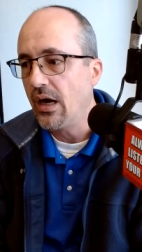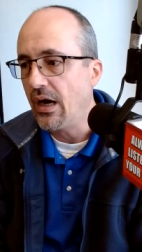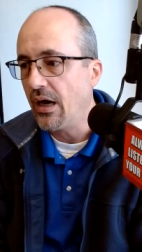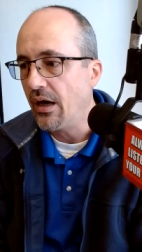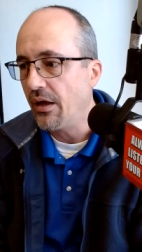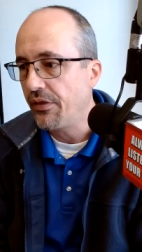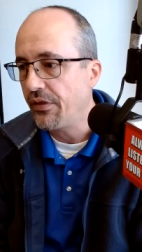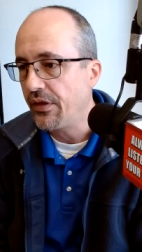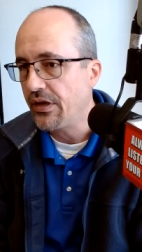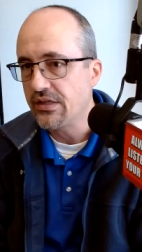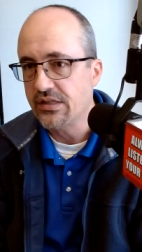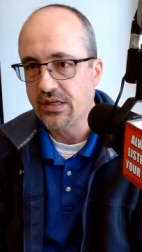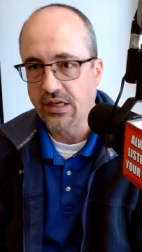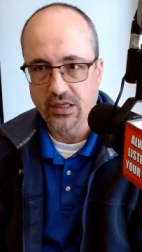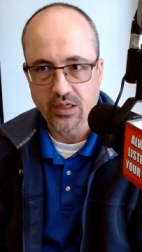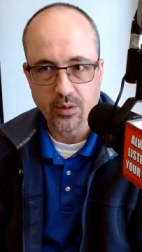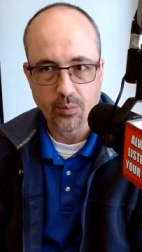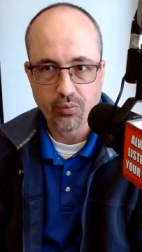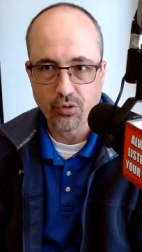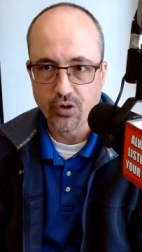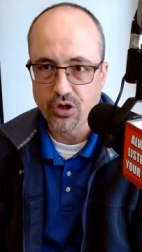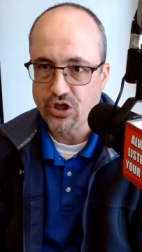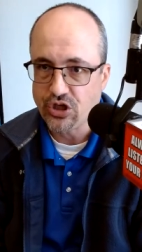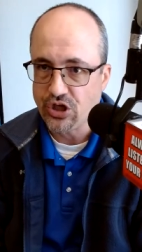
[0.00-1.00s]
Things like
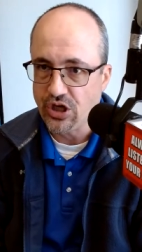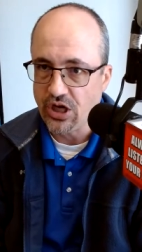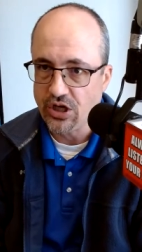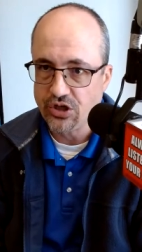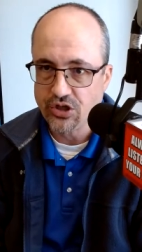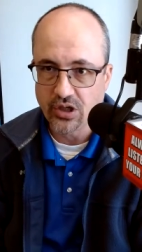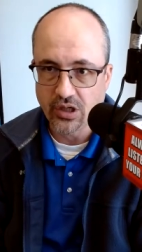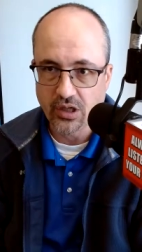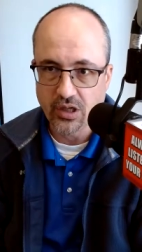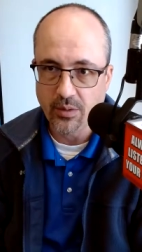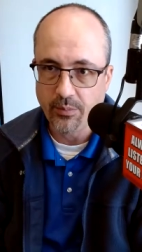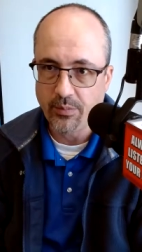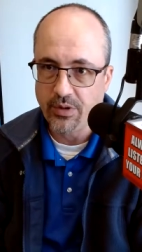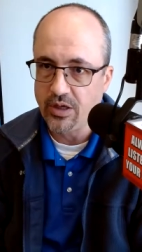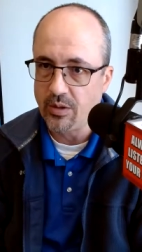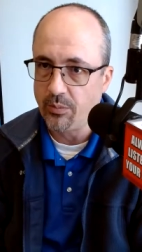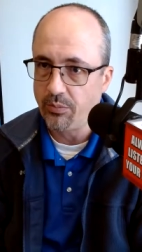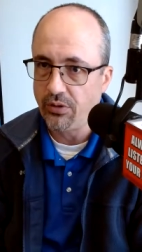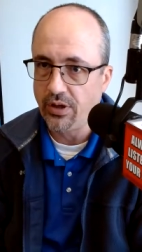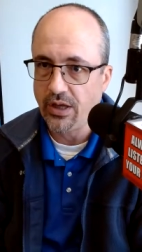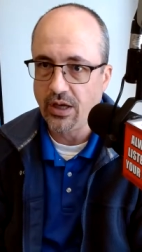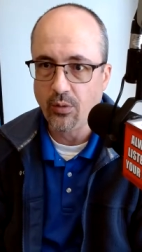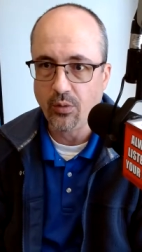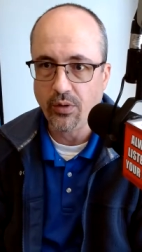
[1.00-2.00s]
depreciation come into
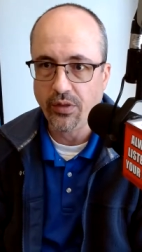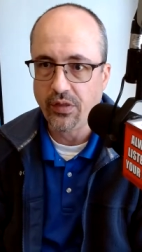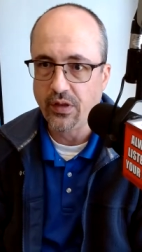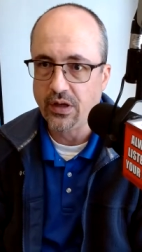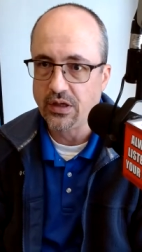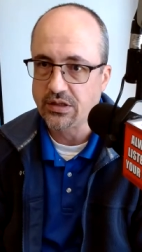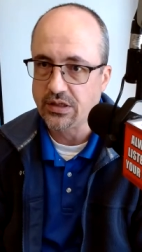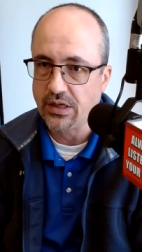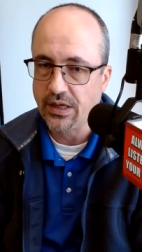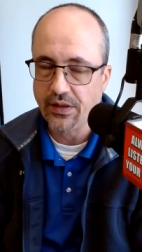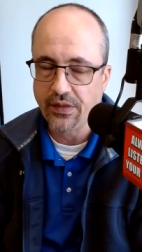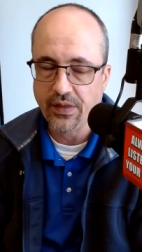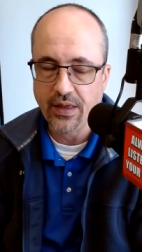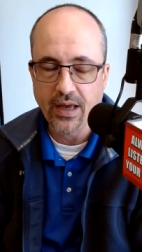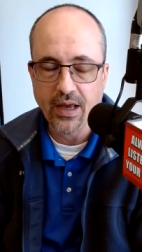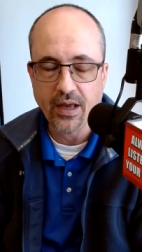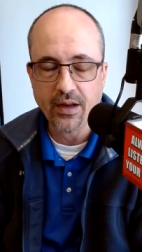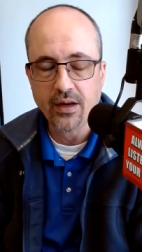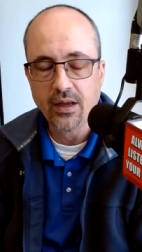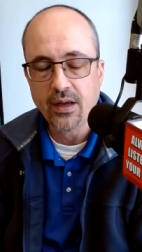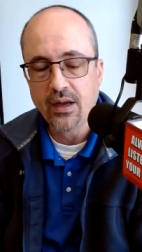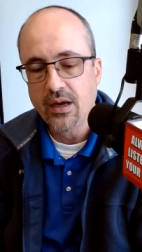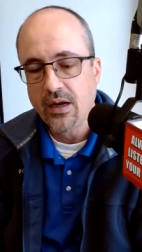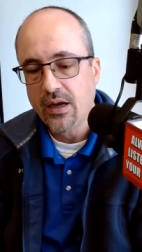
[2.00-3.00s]
play with things like
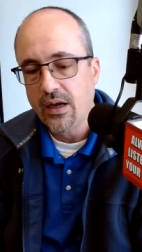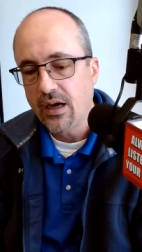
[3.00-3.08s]
that.